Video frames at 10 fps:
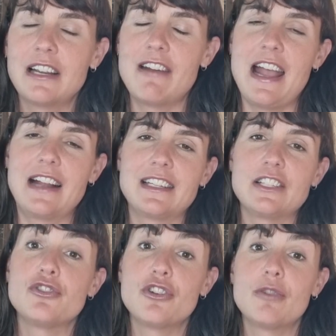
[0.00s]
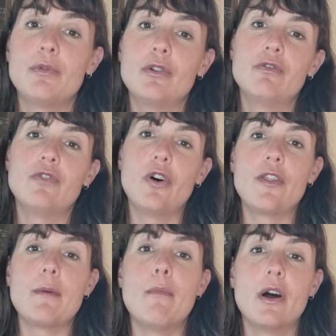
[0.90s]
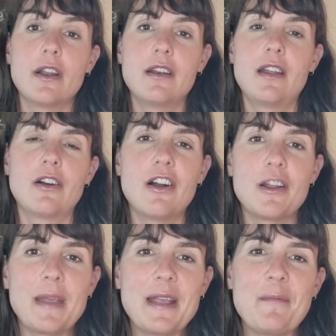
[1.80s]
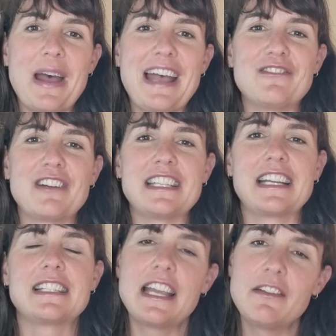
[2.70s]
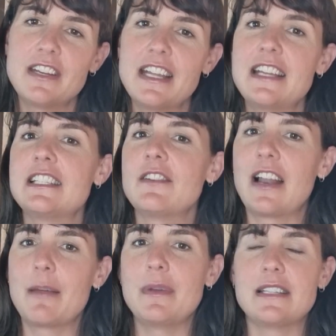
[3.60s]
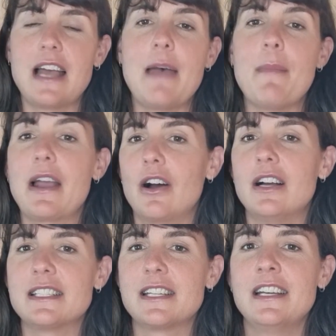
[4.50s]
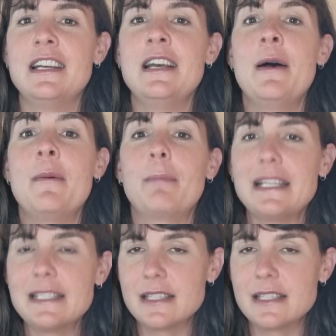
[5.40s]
reactor suitable for the modern economy by addressing safety, development time, and cost. Plus